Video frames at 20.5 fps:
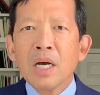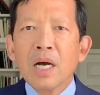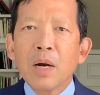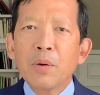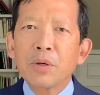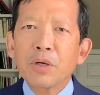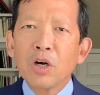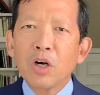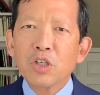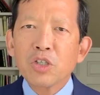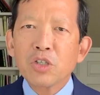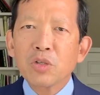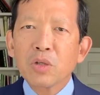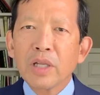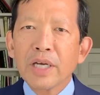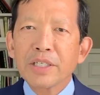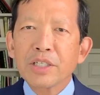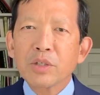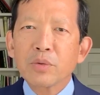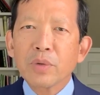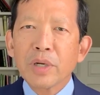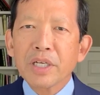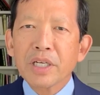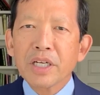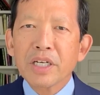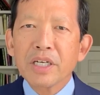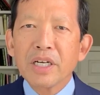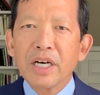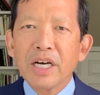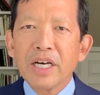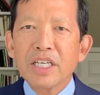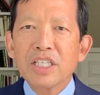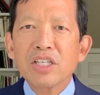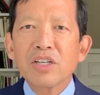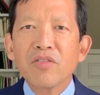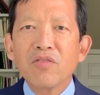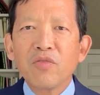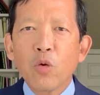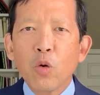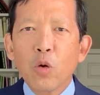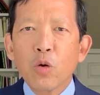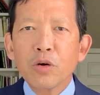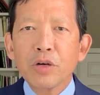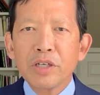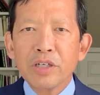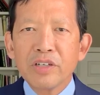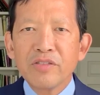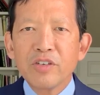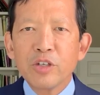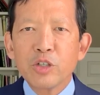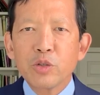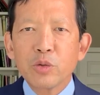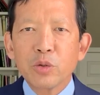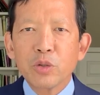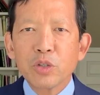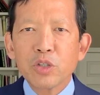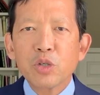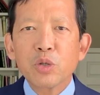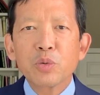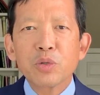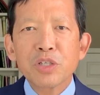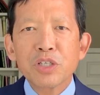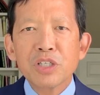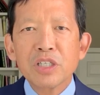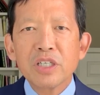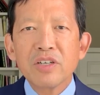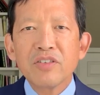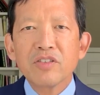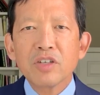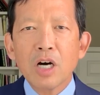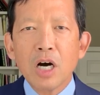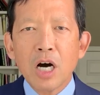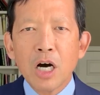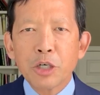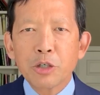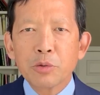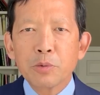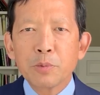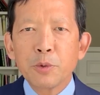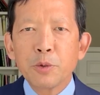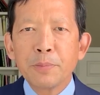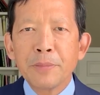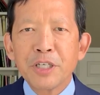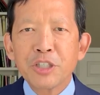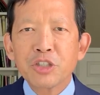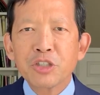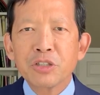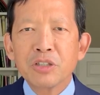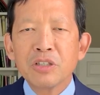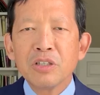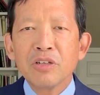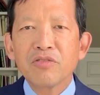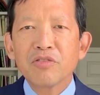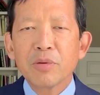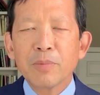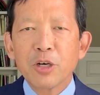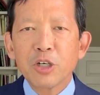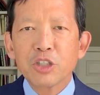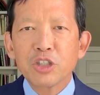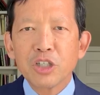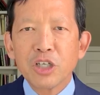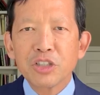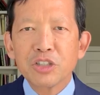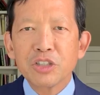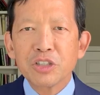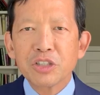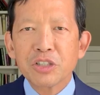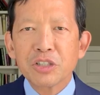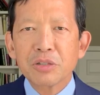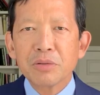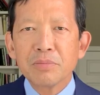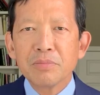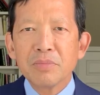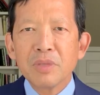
I would also like to recognize four individuals who received honorable mention from our judges.